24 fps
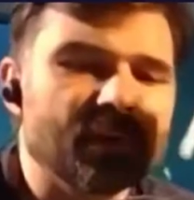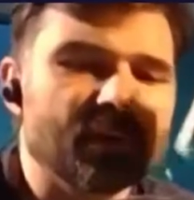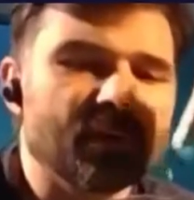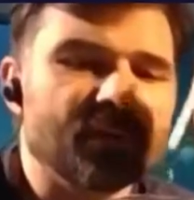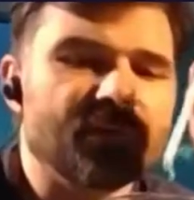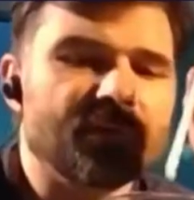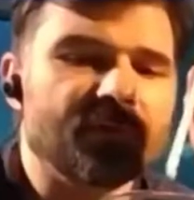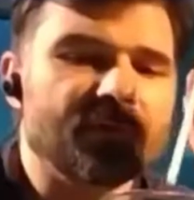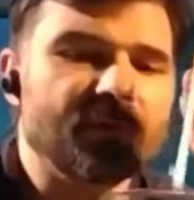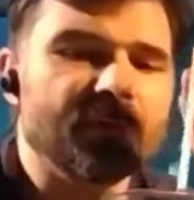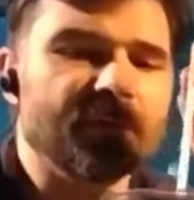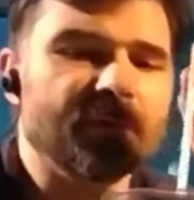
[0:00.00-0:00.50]

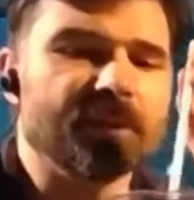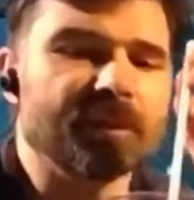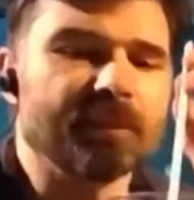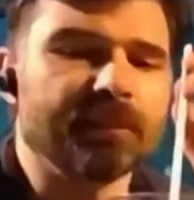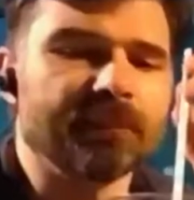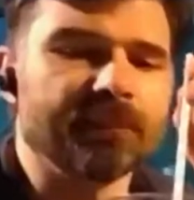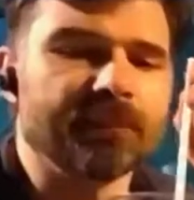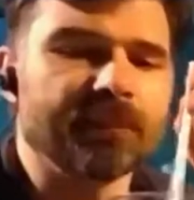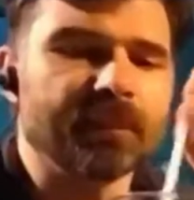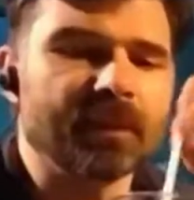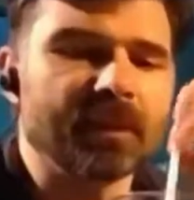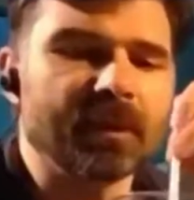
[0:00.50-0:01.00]
So
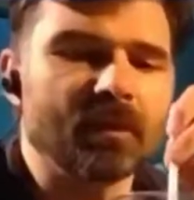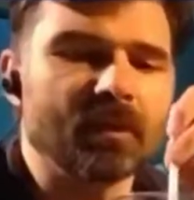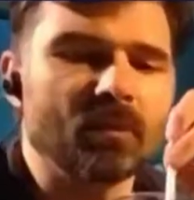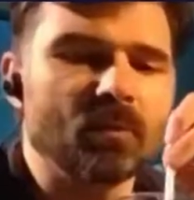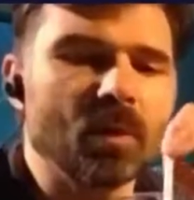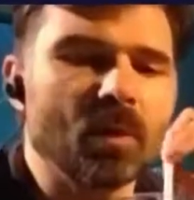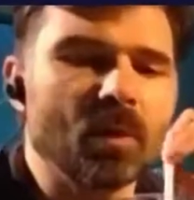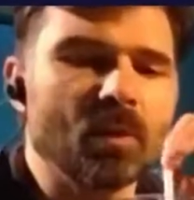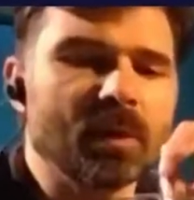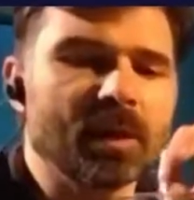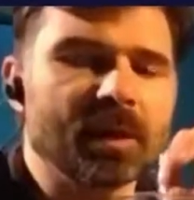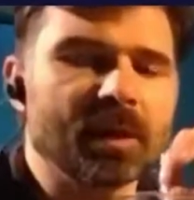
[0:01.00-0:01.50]

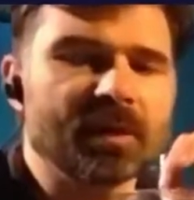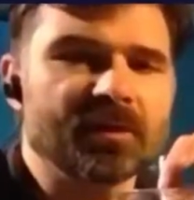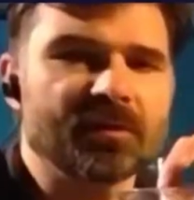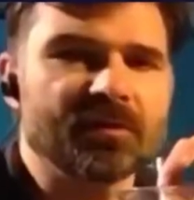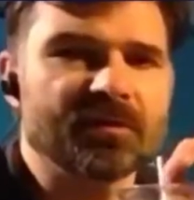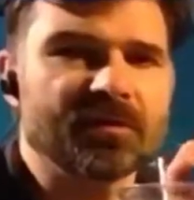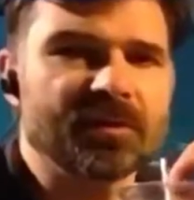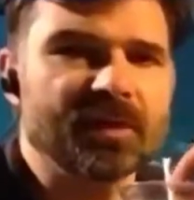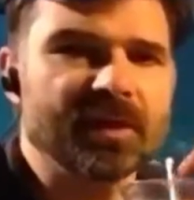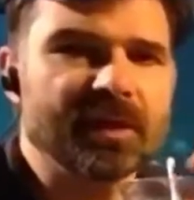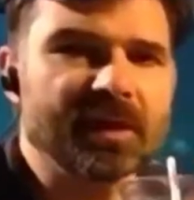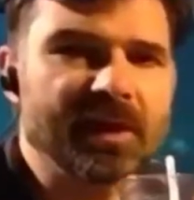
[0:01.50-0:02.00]
what we're going to
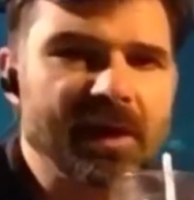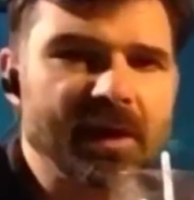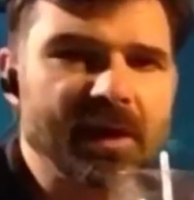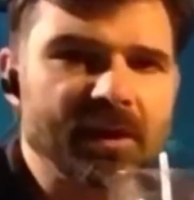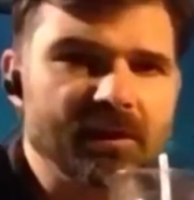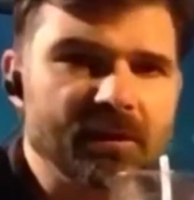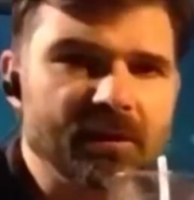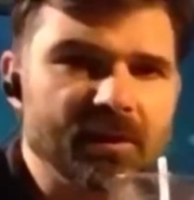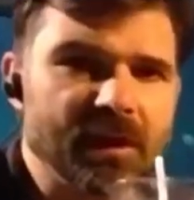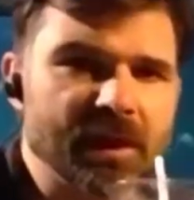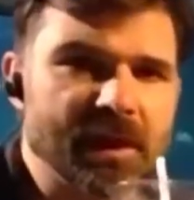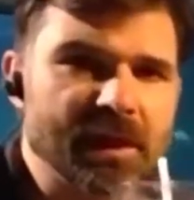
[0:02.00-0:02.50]
see
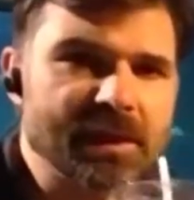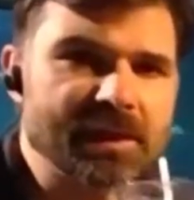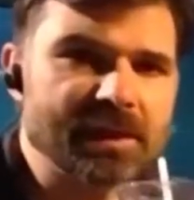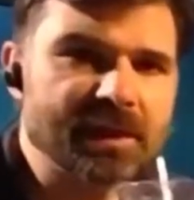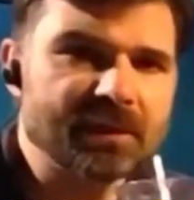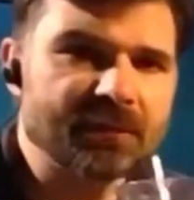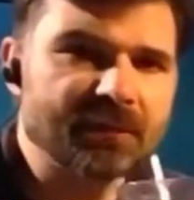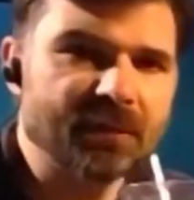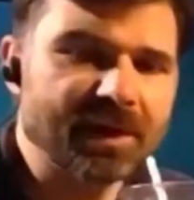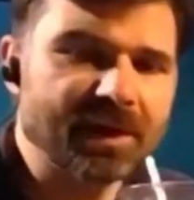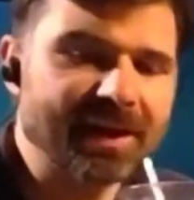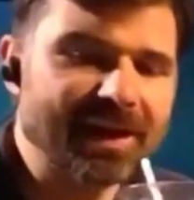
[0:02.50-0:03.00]
now is
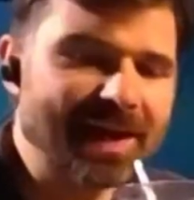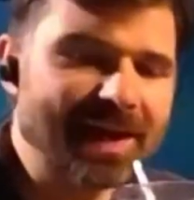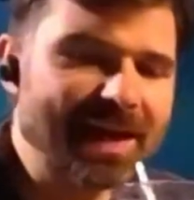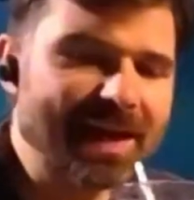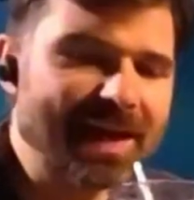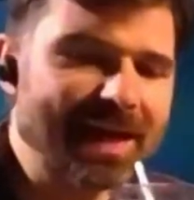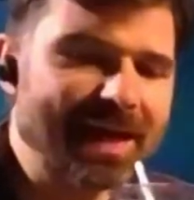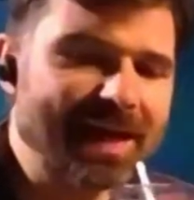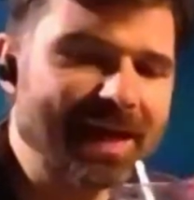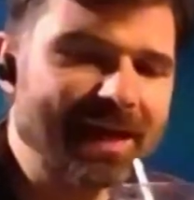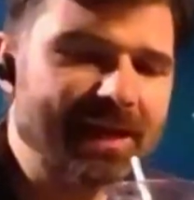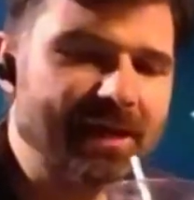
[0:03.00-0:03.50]
if I
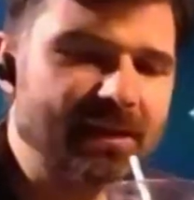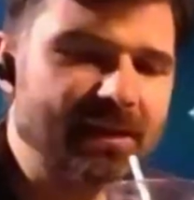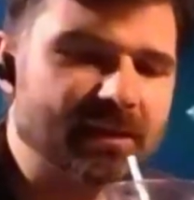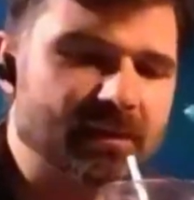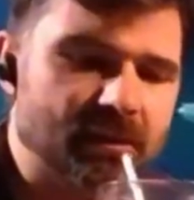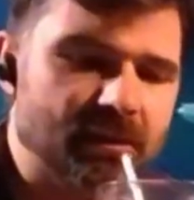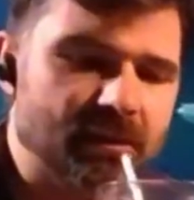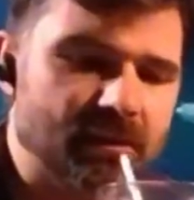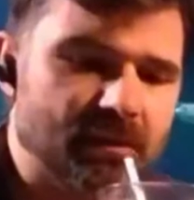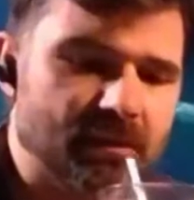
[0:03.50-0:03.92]
add